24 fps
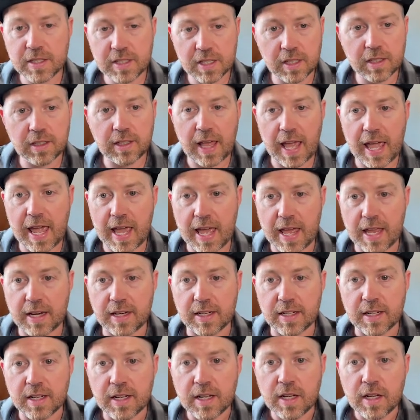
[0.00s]
to
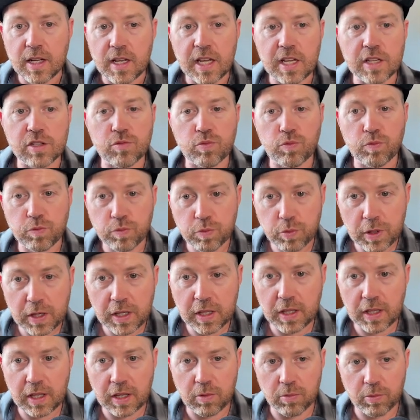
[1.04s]
land is
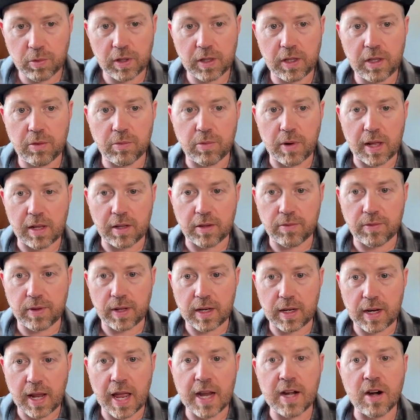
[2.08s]
really, really
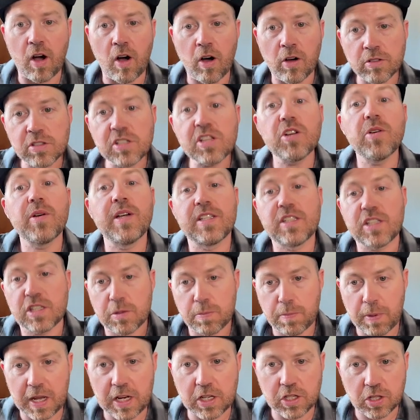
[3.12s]
relevant and also its
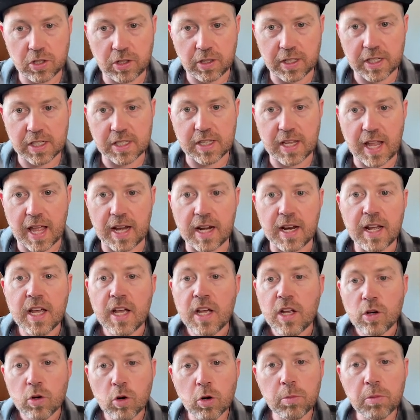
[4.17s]
spatial extent.
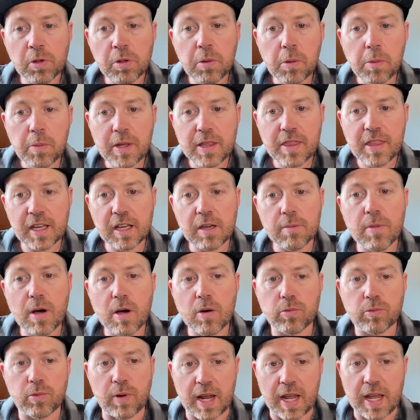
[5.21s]
Normally, when we think
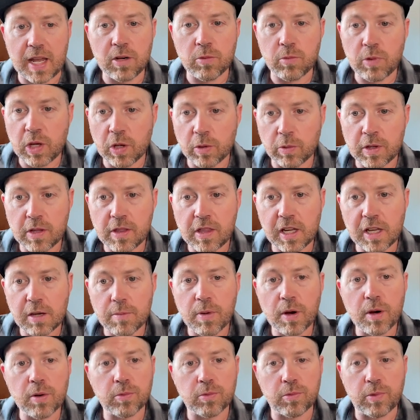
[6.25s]
about rain, we only think
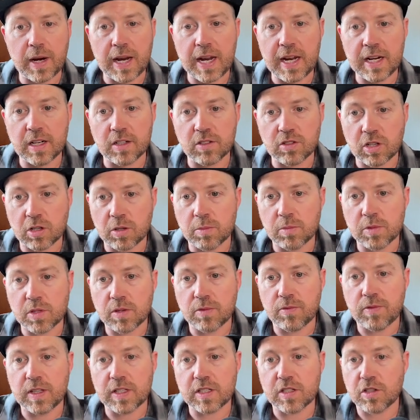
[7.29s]
about rain in terms
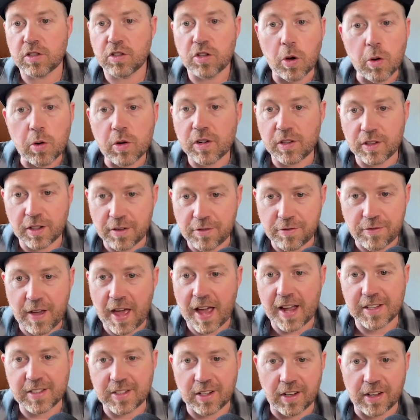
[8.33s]
of its local
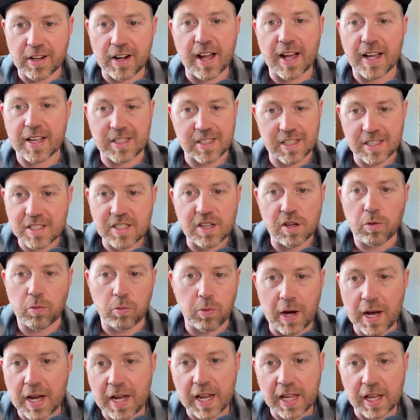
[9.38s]
effect on us. Is it
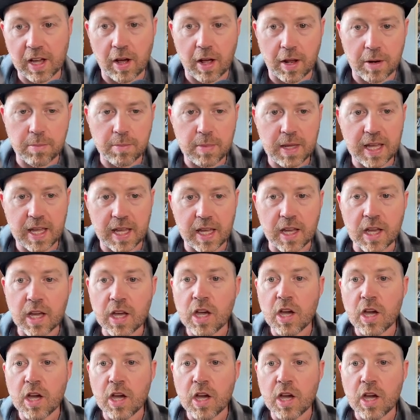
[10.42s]
raining on me?